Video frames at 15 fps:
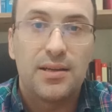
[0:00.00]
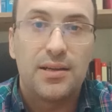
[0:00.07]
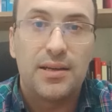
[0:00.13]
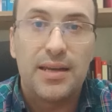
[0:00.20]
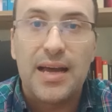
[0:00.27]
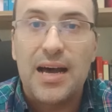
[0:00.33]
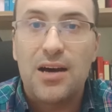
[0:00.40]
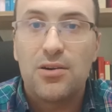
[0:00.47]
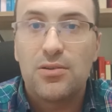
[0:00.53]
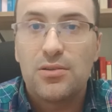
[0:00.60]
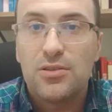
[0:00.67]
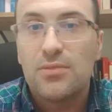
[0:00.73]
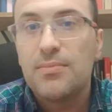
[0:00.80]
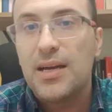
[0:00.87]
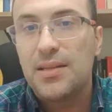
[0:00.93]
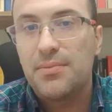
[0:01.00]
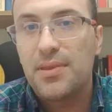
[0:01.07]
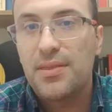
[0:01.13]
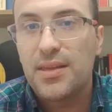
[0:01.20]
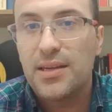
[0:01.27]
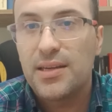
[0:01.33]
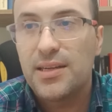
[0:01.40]
Now, you might be
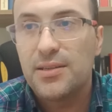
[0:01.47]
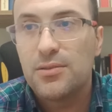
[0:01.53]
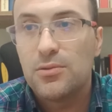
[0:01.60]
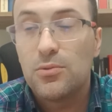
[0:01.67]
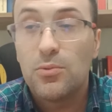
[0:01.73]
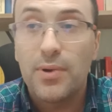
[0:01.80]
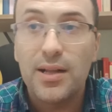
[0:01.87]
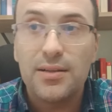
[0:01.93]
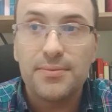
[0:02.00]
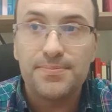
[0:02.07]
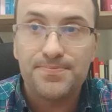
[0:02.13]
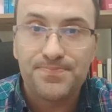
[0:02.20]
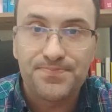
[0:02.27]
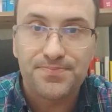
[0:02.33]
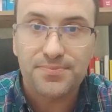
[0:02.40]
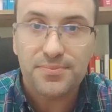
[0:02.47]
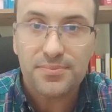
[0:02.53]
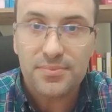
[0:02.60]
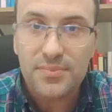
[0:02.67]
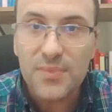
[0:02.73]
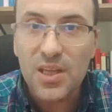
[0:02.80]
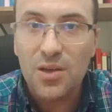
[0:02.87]
thinking, well,
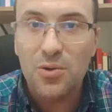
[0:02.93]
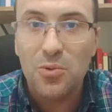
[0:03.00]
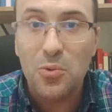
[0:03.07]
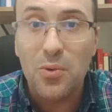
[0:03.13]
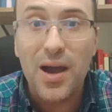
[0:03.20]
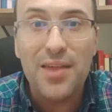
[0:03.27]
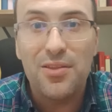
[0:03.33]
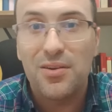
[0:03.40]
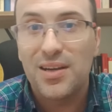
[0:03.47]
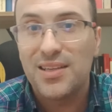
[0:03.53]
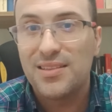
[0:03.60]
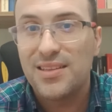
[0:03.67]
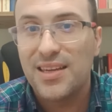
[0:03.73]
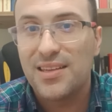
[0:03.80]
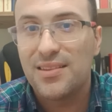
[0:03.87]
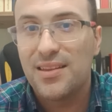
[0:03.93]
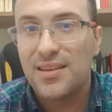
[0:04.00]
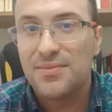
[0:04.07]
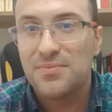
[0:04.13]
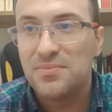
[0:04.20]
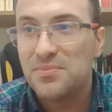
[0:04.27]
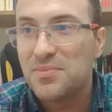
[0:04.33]
why don't I take
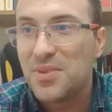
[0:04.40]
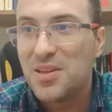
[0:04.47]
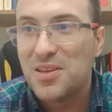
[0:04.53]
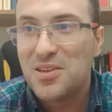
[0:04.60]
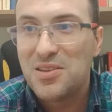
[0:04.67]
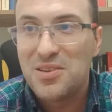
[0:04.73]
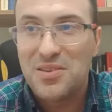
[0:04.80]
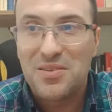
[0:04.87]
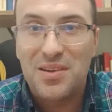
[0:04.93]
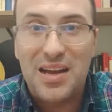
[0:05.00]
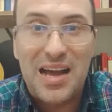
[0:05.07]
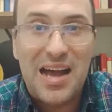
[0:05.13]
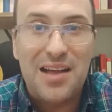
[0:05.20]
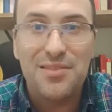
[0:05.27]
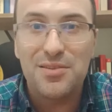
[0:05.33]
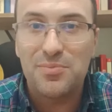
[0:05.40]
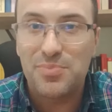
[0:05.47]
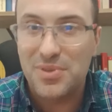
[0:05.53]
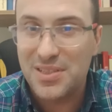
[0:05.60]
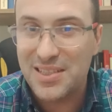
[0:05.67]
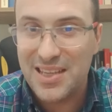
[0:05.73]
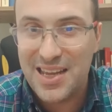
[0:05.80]
them
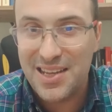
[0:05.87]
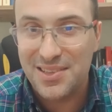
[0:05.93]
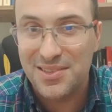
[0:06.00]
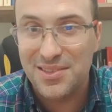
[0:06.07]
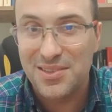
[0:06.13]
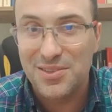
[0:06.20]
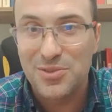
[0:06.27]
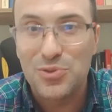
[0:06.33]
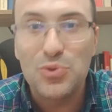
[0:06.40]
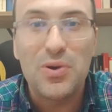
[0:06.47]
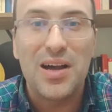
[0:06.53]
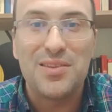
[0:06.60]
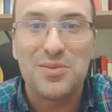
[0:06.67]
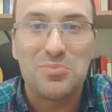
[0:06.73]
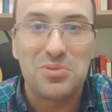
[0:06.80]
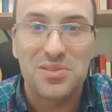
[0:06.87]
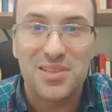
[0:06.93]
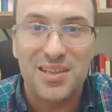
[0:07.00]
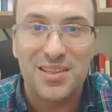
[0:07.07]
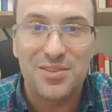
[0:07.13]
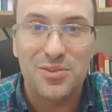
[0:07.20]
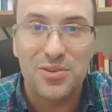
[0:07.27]
100%,
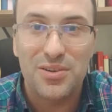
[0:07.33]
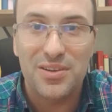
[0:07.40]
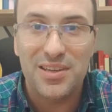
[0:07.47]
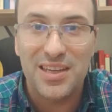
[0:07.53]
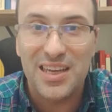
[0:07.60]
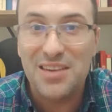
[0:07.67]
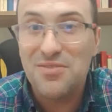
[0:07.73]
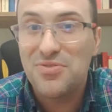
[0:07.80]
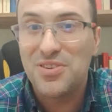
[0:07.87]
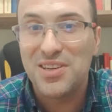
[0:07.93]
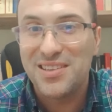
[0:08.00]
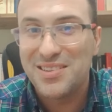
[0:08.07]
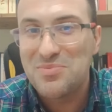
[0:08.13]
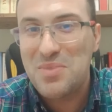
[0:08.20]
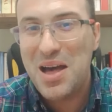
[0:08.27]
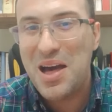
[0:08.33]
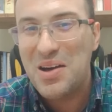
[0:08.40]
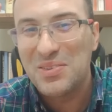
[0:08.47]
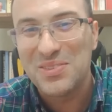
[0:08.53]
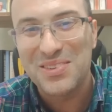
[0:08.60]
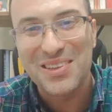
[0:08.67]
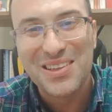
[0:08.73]
200%, or infinite
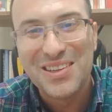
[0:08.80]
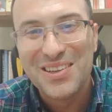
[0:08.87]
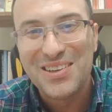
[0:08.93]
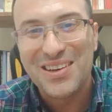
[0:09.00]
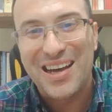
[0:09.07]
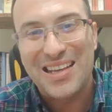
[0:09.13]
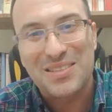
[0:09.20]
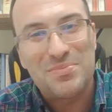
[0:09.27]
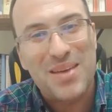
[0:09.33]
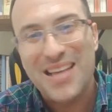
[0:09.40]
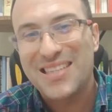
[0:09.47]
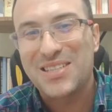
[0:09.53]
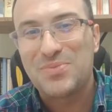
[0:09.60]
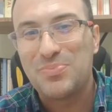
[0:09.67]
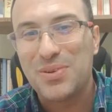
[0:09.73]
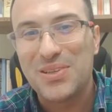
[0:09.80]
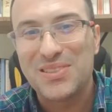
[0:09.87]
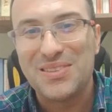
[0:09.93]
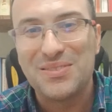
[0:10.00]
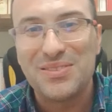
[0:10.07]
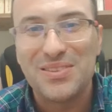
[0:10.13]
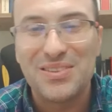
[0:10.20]
amount, as much as
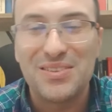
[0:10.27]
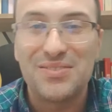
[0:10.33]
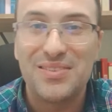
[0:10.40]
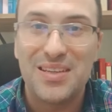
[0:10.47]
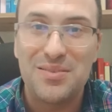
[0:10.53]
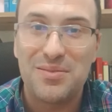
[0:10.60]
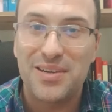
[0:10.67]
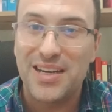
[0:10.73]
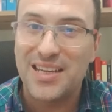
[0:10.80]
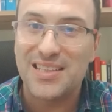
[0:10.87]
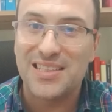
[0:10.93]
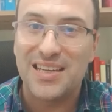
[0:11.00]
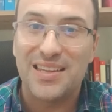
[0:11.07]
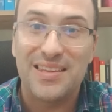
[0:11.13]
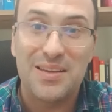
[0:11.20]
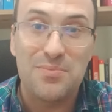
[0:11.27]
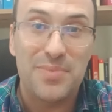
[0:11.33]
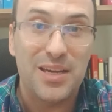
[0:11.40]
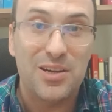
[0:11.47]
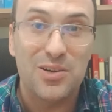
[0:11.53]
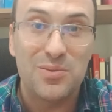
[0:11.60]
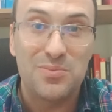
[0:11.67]
possible of leverage and then
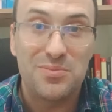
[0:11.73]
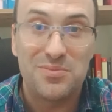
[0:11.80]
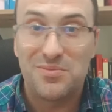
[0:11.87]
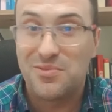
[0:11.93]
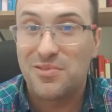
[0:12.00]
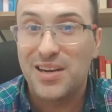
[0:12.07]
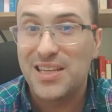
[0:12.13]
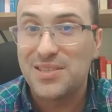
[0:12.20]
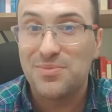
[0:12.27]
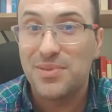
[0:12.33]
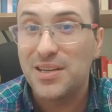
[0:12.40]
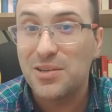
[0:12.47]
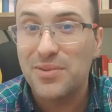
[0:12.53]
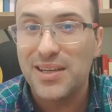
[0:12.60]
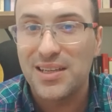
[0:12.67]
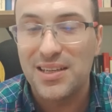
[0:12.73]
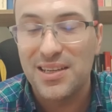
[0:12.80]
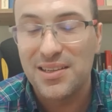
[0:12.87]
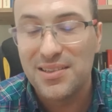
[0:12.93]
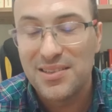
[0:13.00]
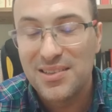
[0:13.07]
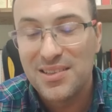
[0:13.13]
become rich very quickly?